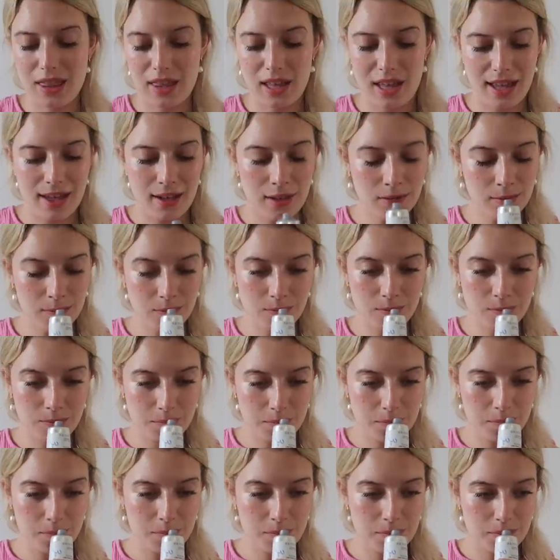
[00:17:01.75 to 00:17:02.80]
thing.
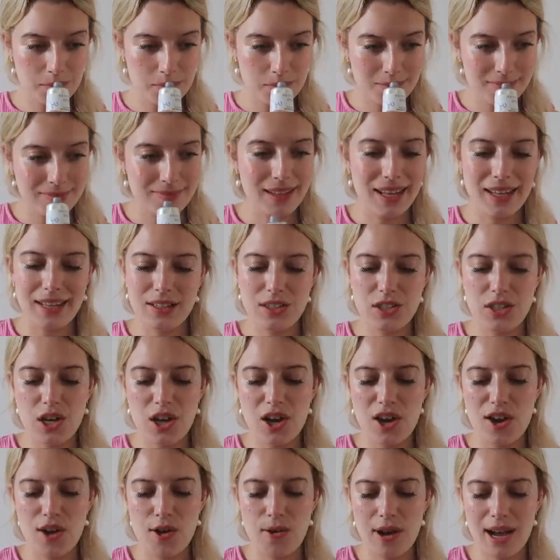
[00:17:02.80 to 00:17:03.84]

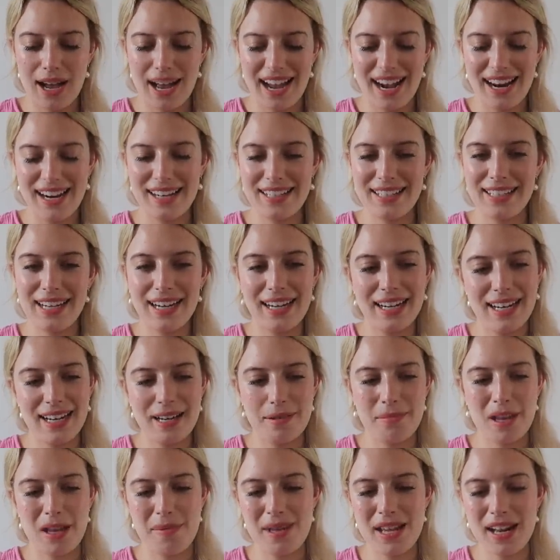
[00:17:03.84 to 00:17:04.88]
So I decided
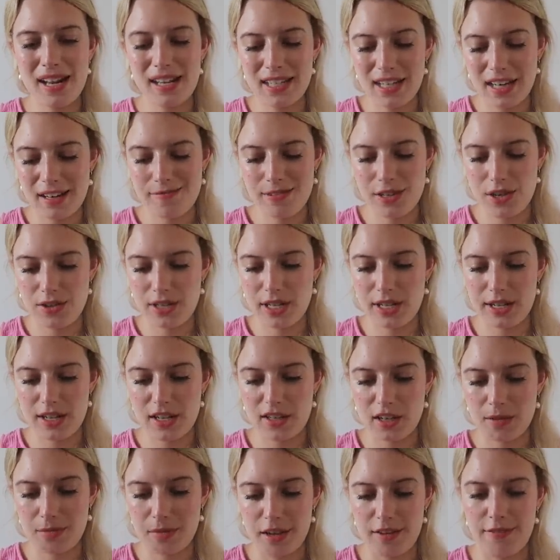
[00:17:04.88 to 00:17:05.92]
maybe instead of using
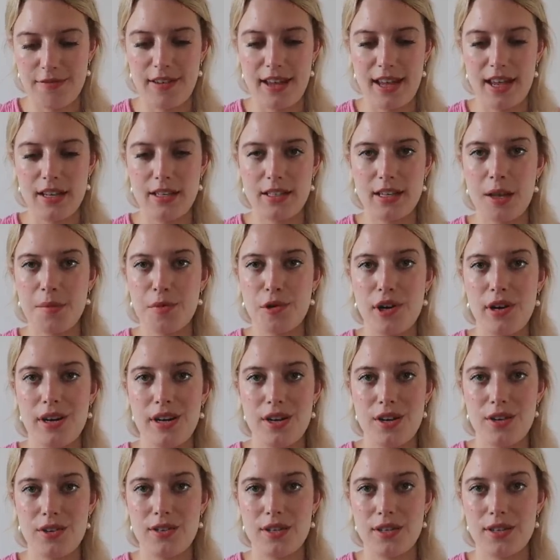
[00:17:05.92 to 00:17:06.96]
this on my face, I'm going to
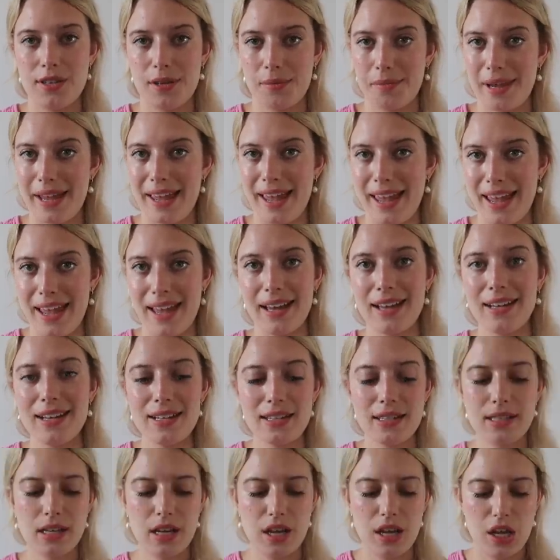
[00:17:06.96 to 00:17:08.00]
use this on my
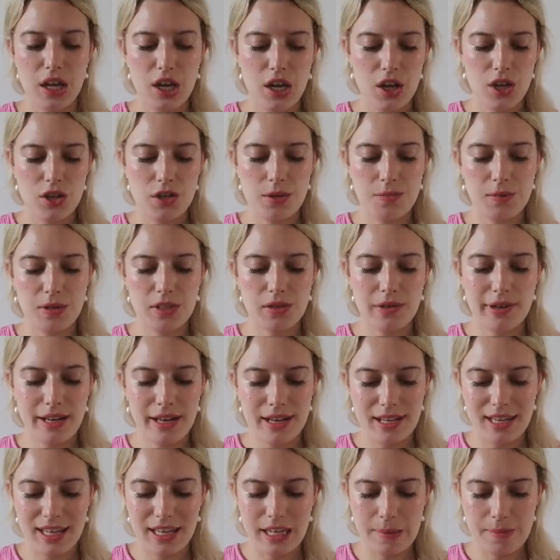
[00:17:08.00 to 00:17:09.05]
hands. So I'm just
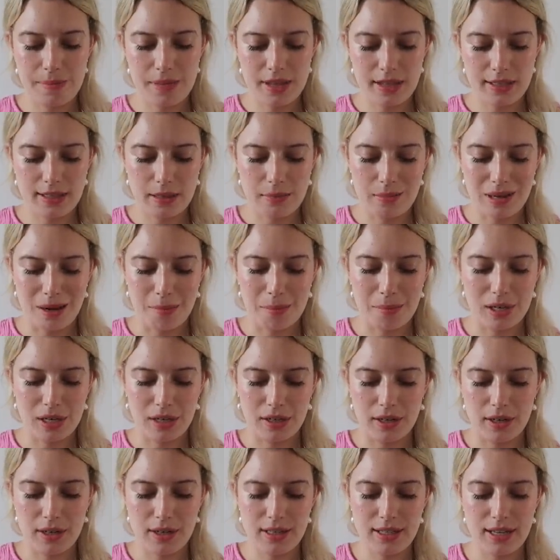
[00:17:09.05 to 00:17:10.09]
going to keep this in my
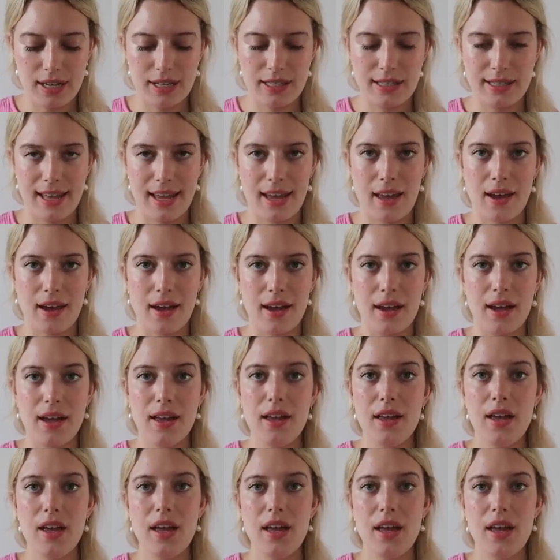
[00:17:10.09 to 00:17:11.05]
purse as like a